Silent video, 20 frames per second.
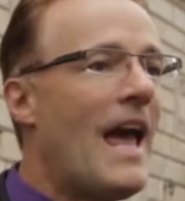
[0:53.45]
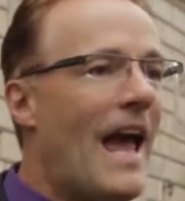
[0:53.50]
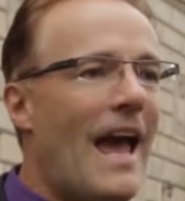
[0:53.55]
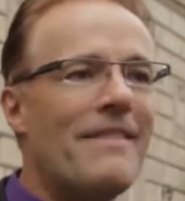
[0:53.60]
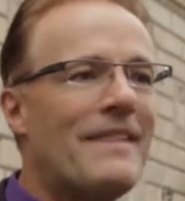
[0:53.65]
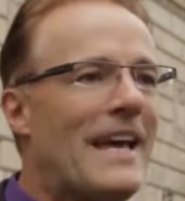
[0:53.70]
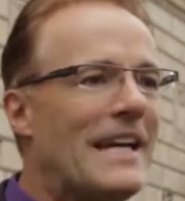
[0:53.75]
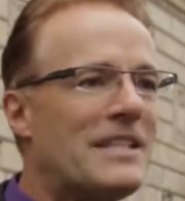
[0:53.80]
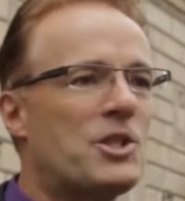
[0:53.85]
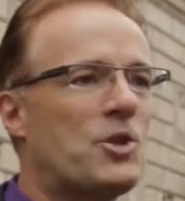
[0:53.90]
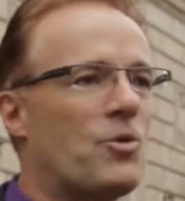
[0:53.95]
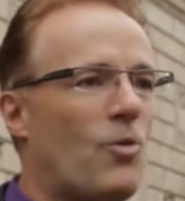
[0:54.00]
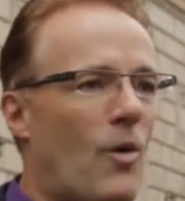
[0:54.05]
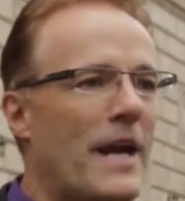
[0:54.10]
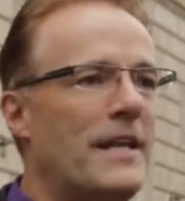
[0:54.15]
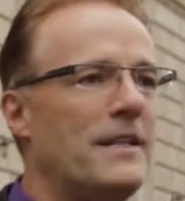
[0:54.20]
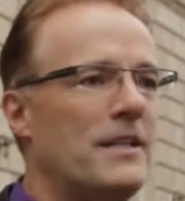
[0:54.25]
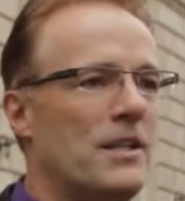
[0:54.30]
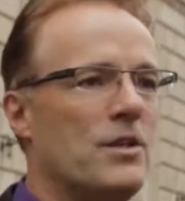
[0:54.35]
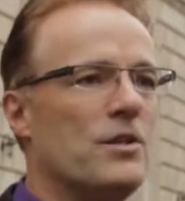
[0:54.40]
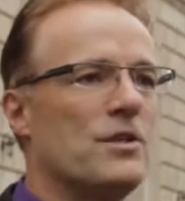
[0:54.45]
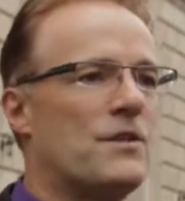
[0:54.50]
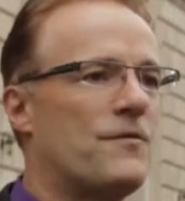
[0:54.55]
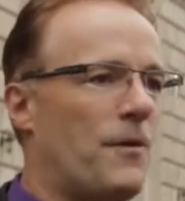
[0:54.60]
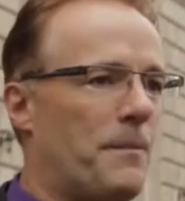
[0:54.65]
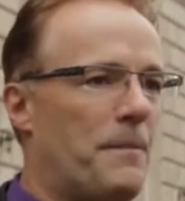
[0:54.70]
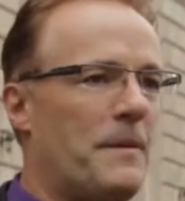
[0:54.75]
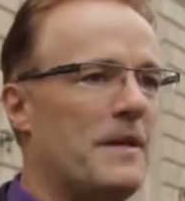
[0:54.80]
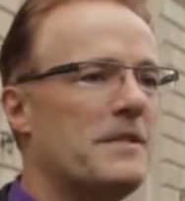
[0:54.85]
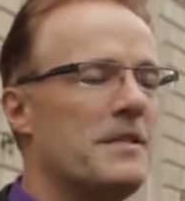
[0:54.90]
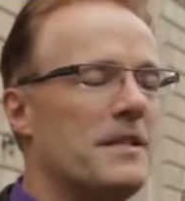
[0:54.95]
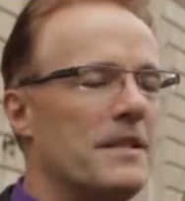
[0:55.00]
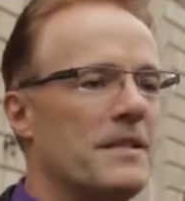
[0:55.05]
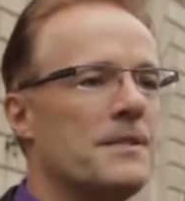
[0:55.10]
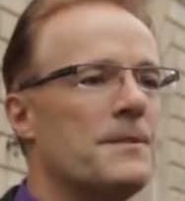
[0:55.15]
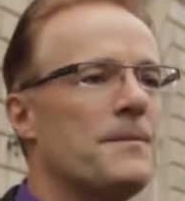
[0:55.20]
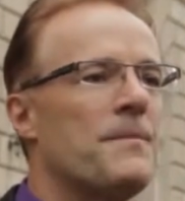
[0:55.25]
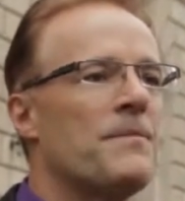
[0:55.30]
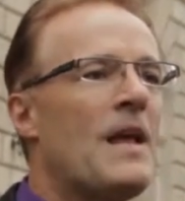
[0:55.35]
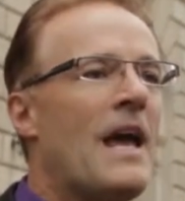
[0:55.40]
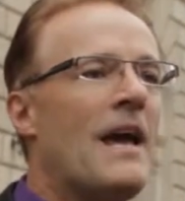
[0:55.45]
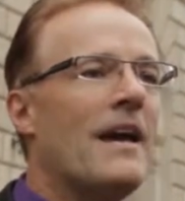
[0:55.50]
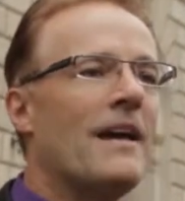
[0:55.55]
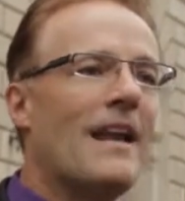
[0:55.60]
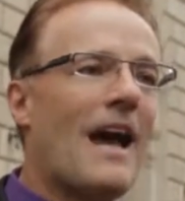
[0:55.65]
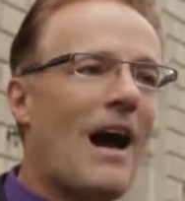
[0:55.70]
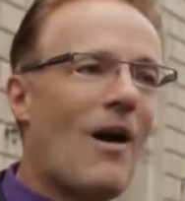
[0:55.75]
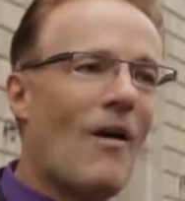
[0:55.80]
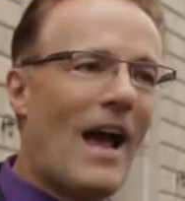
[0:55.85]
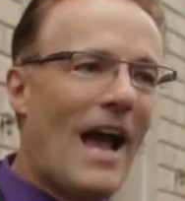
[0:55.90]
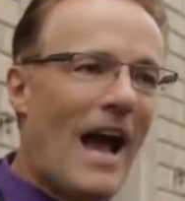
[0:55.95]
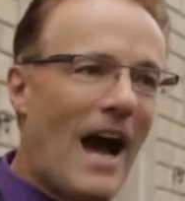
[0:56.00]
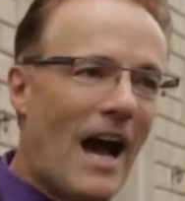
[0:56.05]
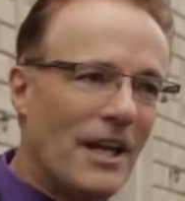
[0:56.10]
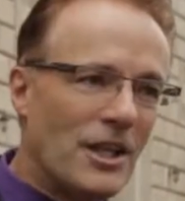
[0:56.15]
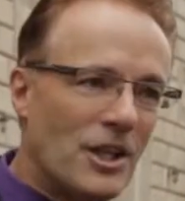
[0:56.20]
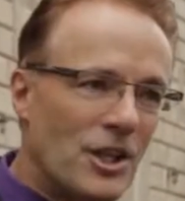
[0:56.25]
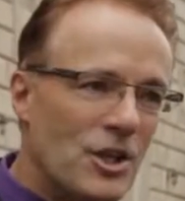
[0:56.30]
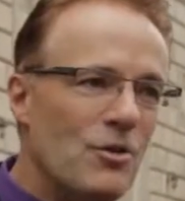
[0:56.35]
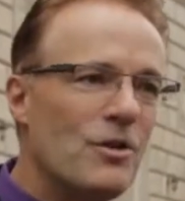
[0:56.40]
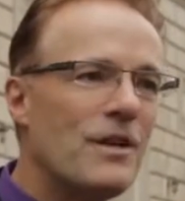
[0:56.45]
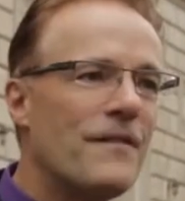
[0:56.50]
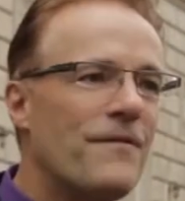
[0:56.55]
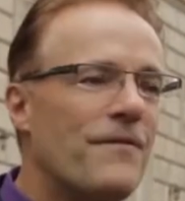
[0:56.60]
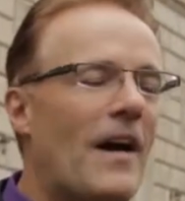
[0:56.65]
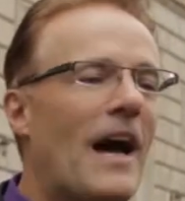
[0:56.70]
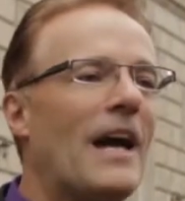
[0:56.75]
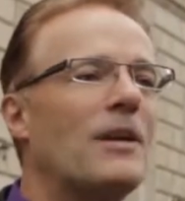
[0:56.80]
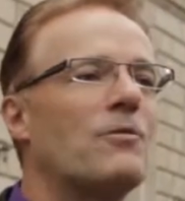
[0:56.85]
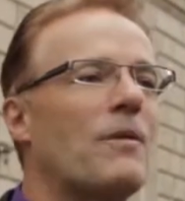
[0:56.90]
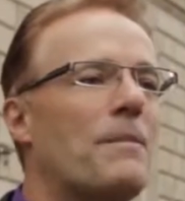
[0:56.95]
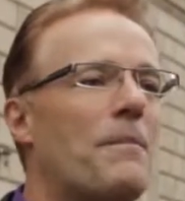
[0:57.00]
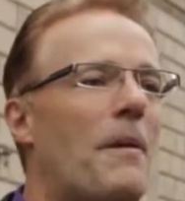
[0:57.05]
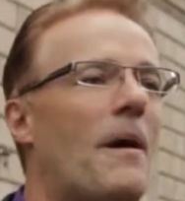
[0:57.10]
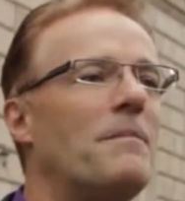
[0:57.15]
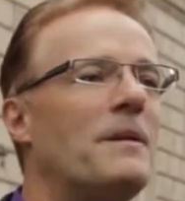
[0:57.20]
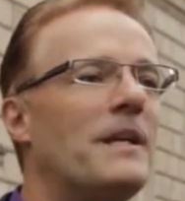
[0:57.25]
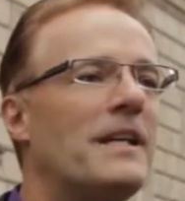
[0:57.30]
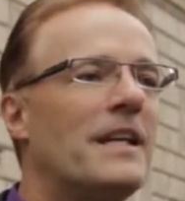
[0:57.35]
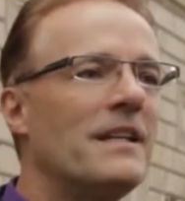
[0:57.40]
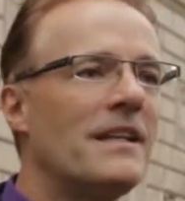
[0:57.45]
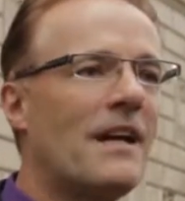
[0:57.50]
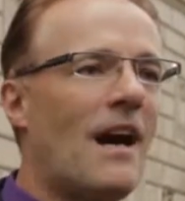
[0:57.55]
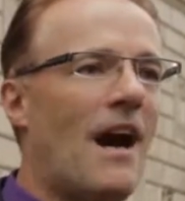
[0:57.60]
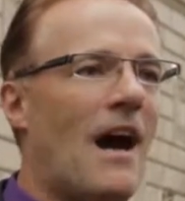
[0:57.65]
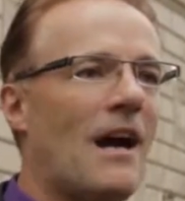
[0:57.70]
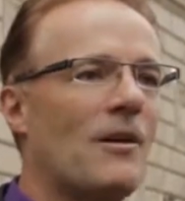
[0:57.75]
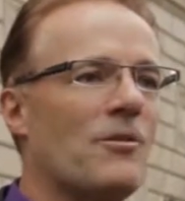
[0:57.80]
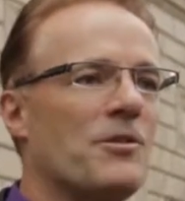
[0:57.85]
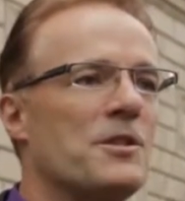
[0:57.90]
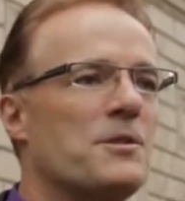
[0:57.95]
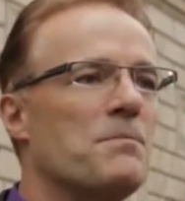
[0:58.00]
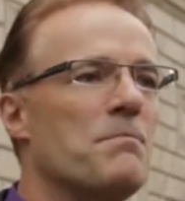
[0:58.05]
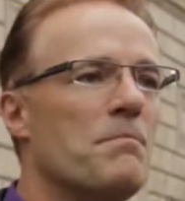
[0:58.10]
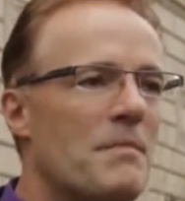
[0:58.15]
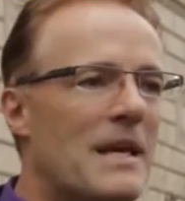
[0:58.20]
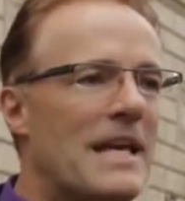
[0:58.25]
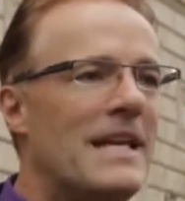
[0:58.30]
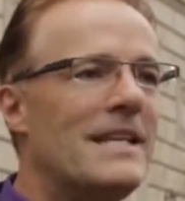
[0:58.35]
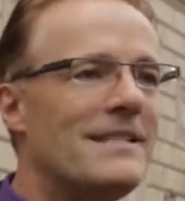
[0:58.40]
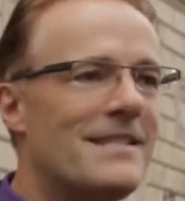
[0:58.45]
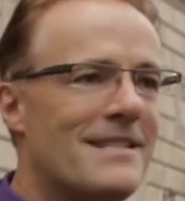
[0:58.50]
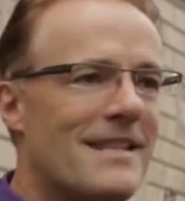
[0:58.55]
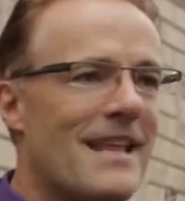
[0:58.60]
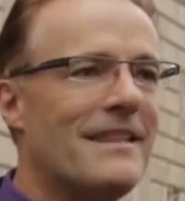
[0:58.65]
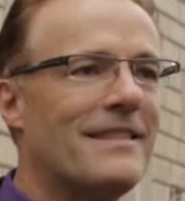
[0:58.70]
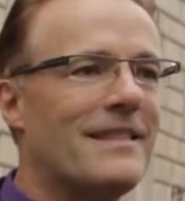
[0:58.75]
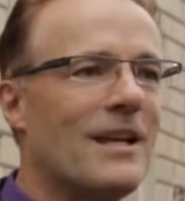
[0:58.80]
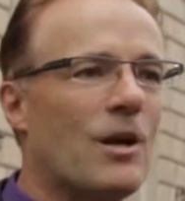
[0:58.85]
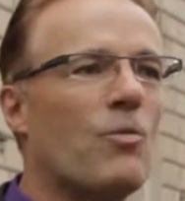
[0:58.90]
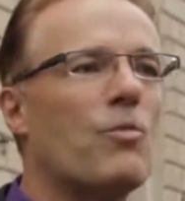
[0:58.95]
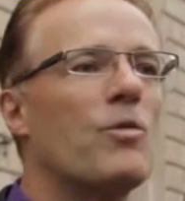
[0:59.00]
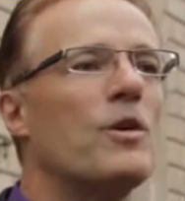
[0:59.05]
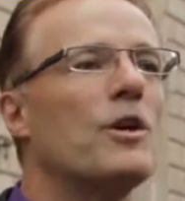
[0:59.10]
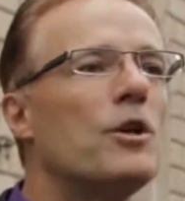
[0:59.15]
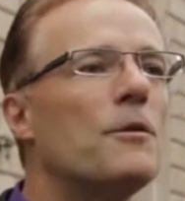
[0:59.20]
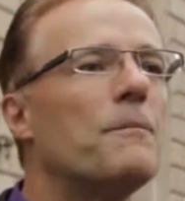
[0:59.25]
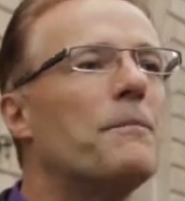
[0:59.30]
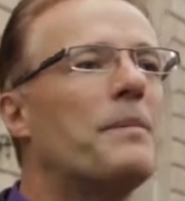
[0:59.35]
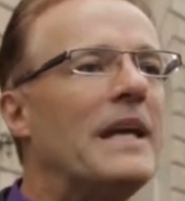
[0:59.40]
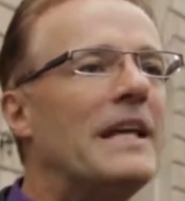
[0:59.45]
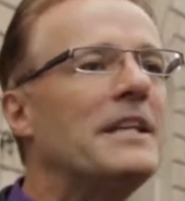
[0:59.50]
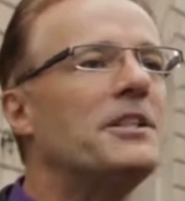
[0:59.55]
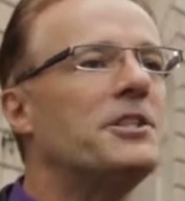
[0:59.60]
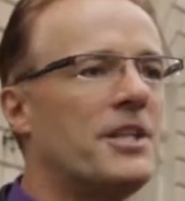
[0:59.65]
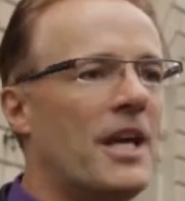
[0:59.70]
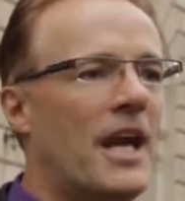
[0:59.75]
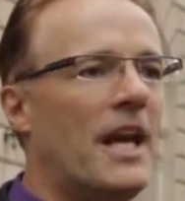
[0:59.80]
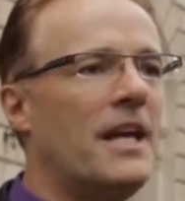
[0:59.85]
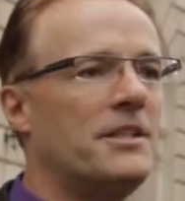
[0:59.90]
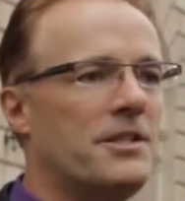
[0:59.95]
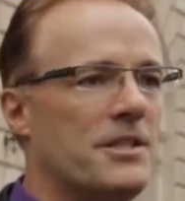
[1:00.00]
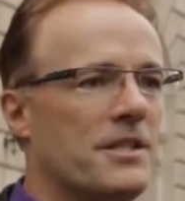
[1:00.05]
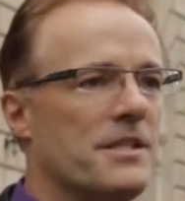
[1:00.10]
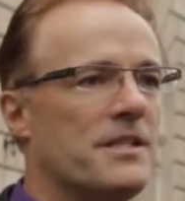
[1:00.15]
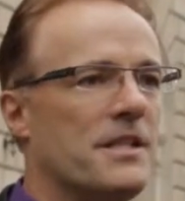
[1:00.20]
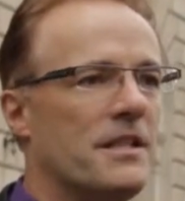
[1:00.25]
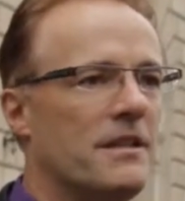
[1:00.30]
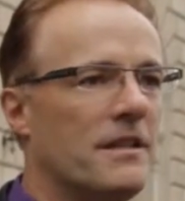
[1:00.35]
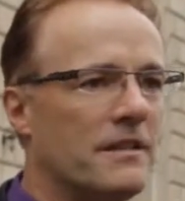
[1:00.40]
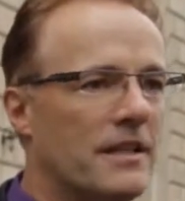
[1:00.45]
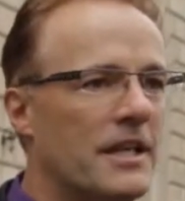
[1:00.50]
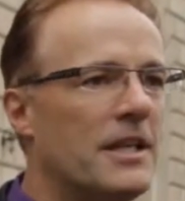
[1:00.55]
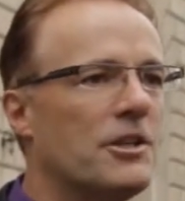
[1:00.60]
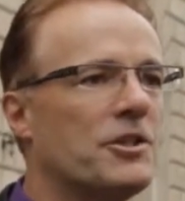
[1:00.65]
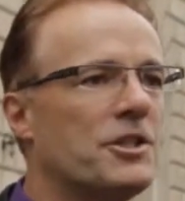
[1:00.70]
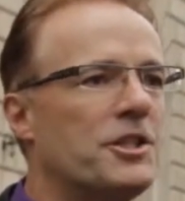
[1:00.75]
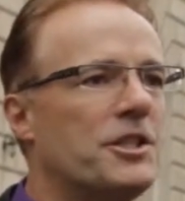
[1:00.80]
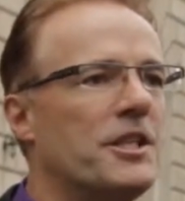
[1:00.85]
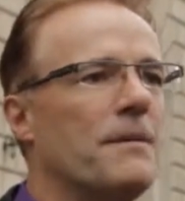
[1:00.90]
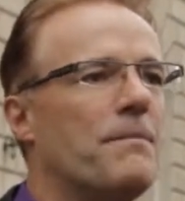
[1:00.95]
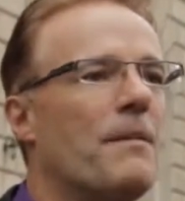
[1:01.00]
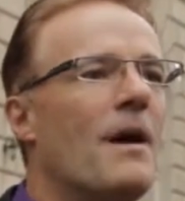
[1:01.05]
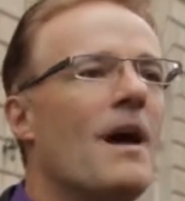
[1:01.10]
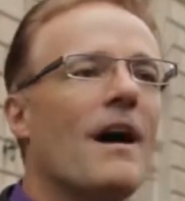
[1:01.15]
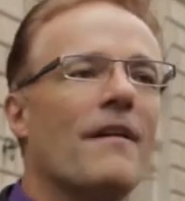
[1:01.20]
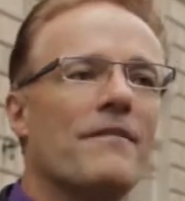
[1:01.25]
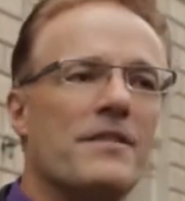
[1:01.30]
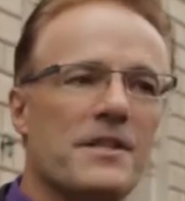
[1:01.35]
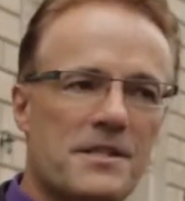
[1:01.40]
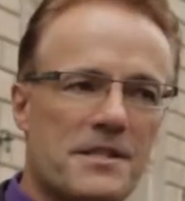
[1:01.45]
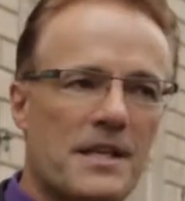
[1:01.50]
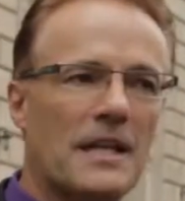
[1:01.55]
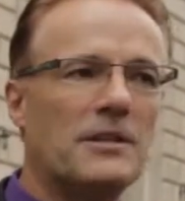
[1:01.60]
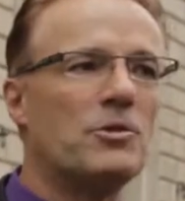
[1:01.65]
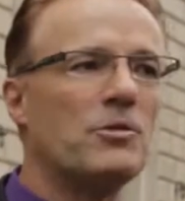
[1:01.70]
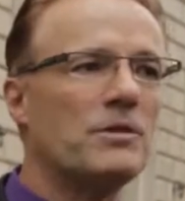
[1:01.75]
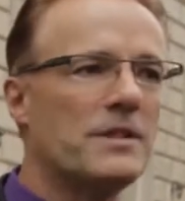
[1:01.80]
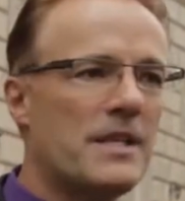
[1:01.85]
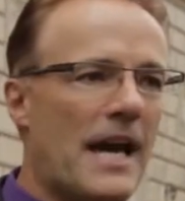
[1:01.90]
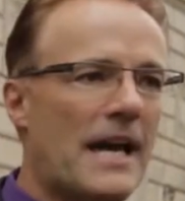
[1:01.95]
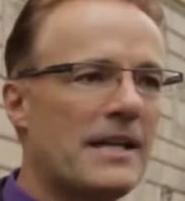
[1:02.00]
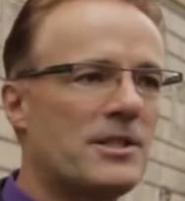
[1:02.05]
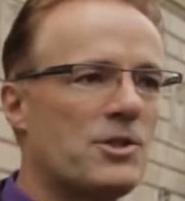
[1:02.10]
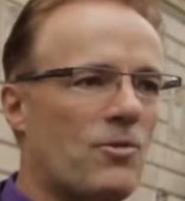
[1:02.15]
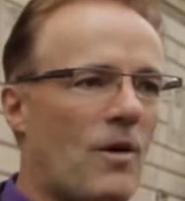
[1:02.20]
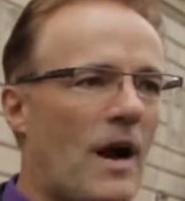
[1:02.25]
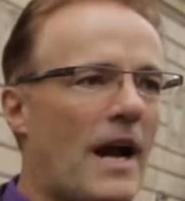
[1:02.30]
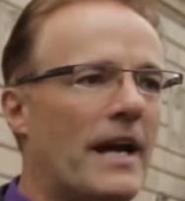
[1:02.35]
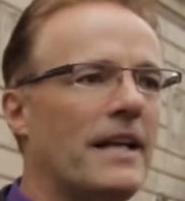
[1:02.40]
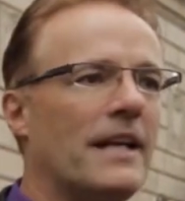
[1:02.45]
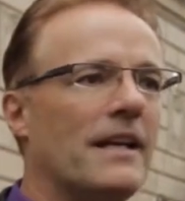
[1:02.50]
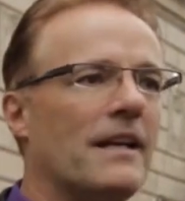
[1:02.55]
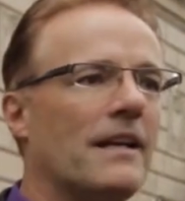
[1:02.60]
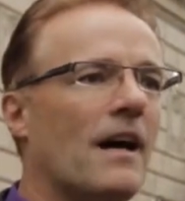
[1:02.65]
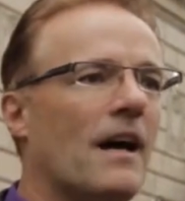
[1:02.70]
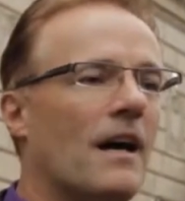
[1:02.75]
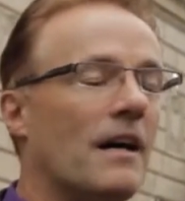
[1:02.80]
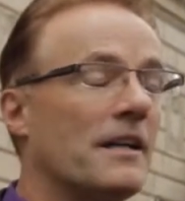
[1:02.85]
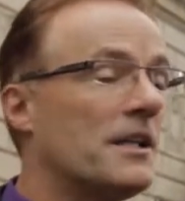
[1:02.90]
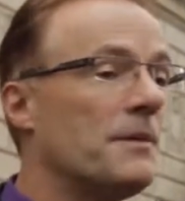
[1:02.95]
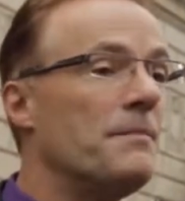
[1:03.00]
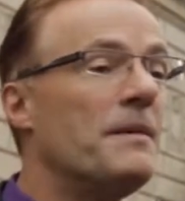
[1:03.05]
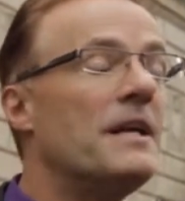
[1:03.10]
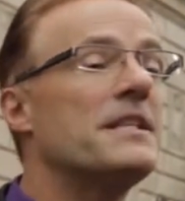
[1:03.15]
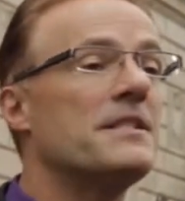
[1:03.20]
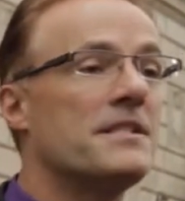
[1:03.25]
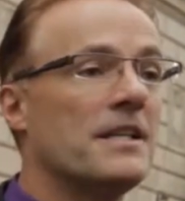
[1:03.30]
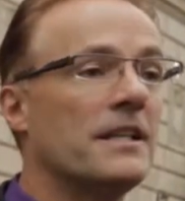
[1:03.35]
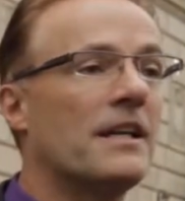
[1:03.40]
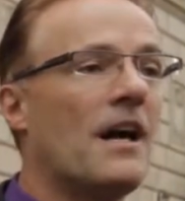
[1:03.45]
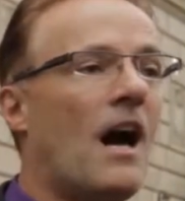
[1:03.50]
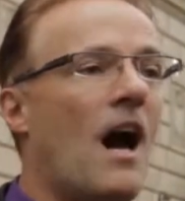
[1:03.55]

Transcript: And that's great news for business. Now, a unified Republican Congress means that there will be changes in the leadership of the central tax writing committees in